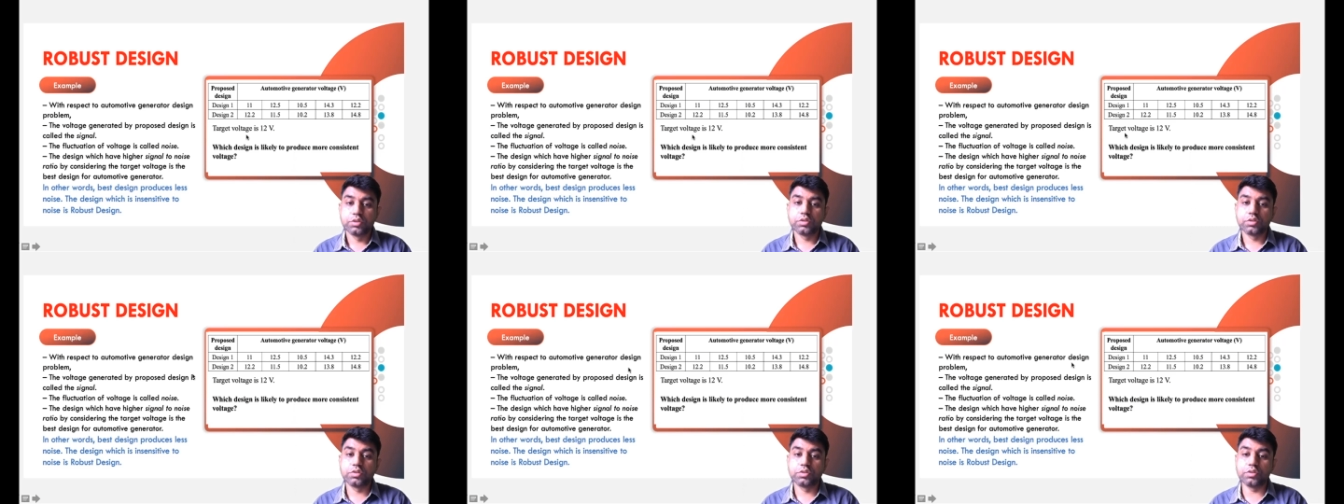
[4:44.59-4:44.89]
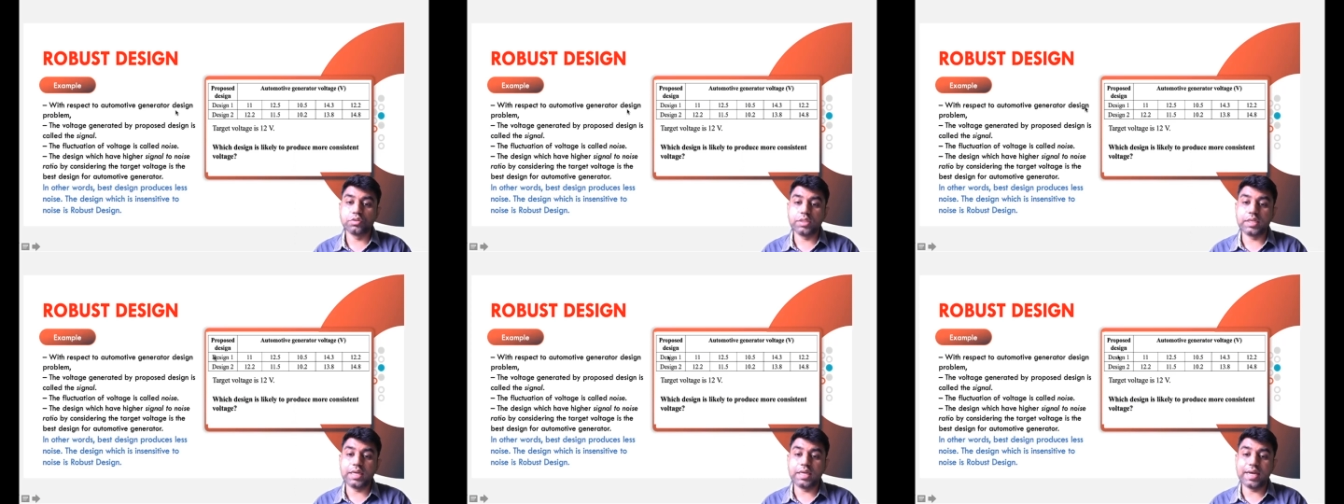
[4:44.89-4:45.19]

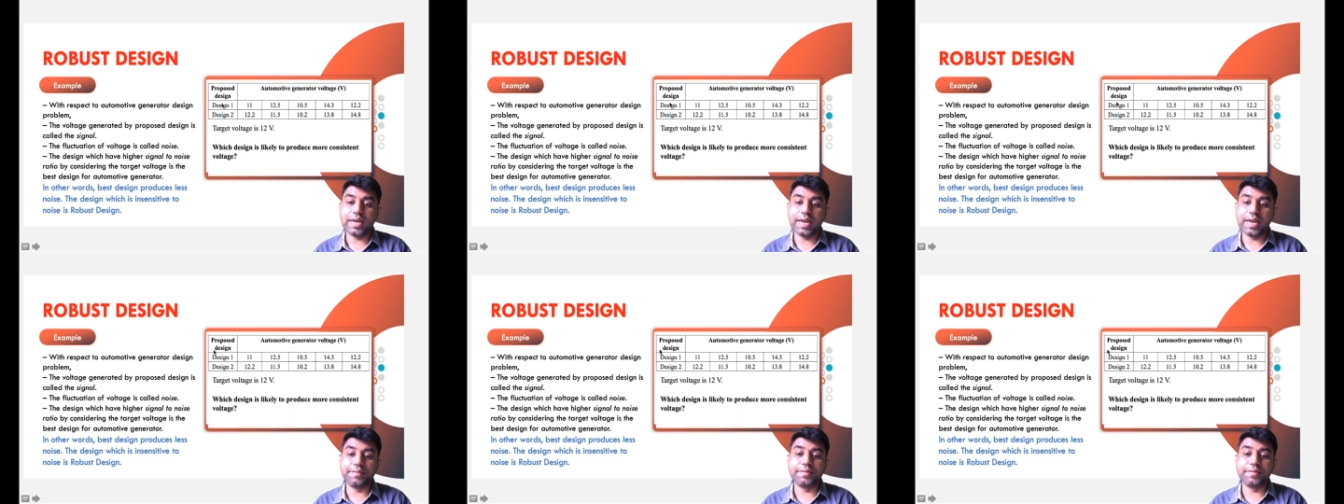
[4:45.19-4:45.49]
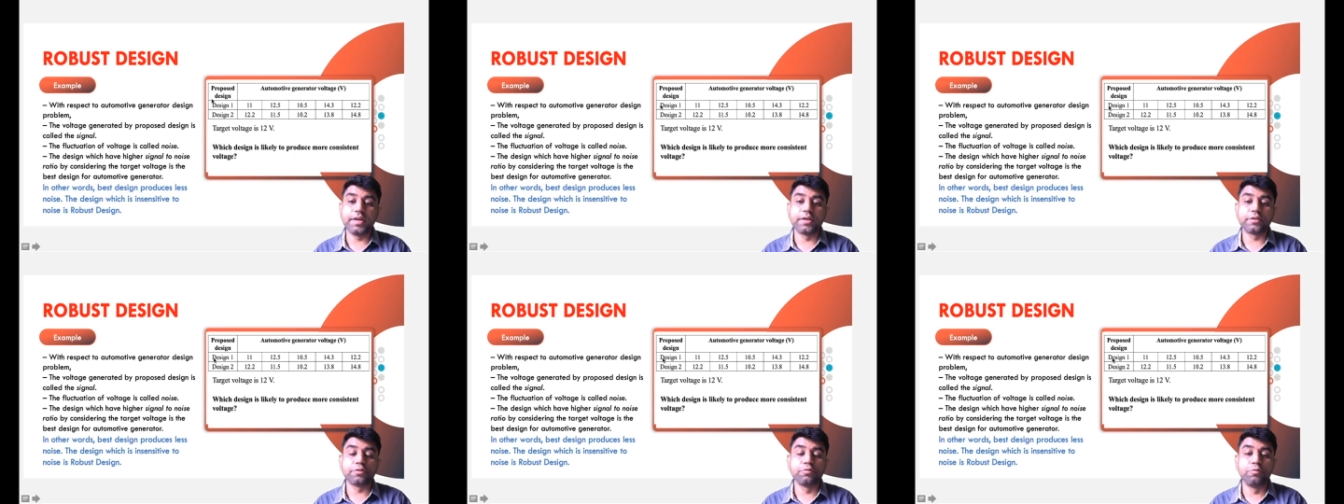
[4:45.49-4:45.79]
So they are
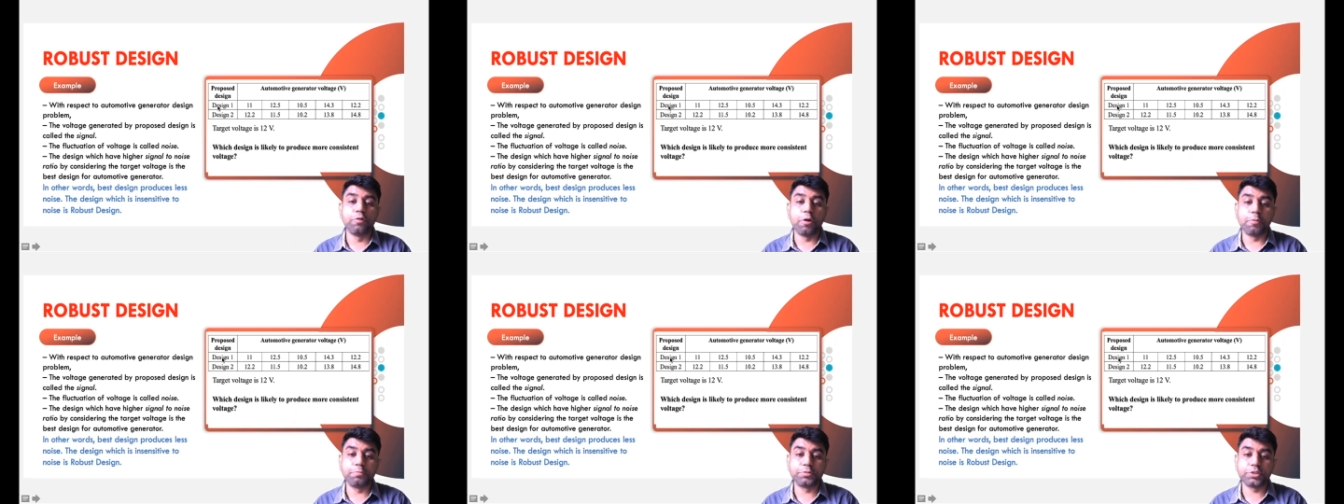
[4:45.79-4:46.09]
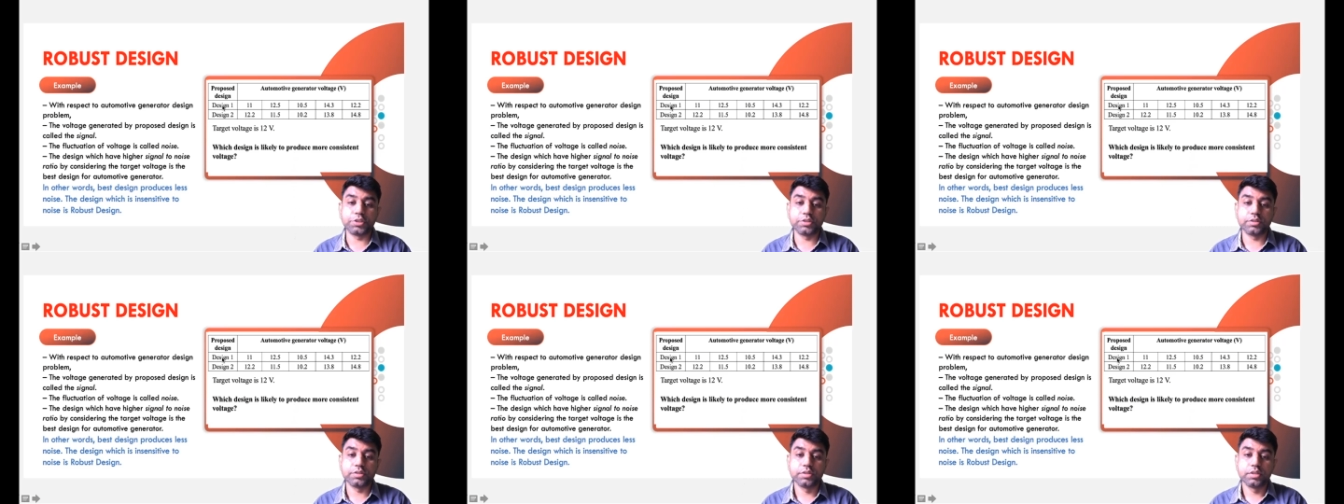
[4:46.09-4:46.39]
having a 2
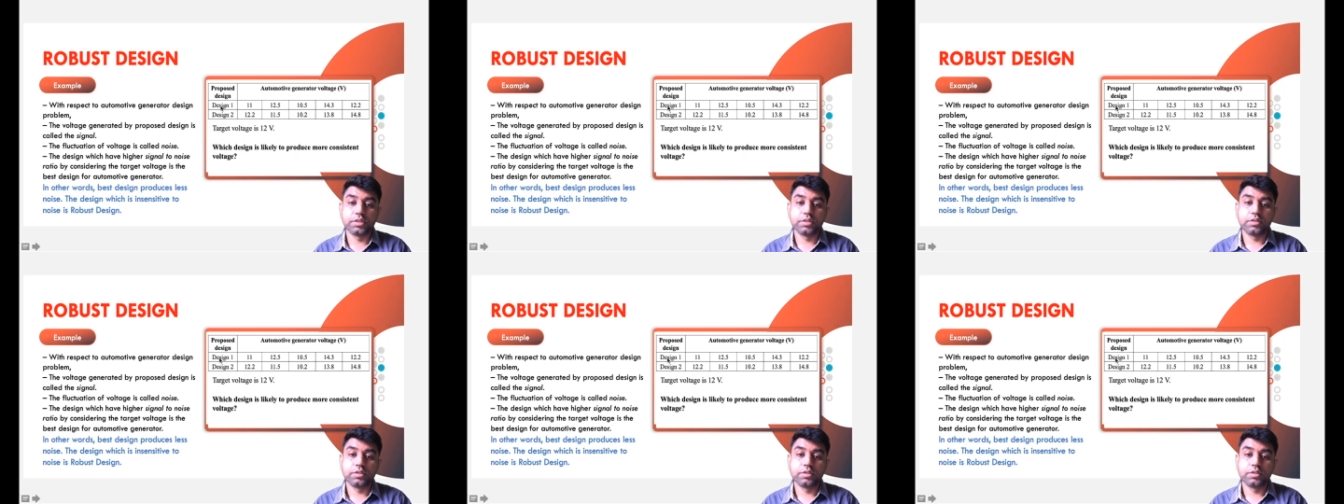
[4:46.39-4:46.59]
option.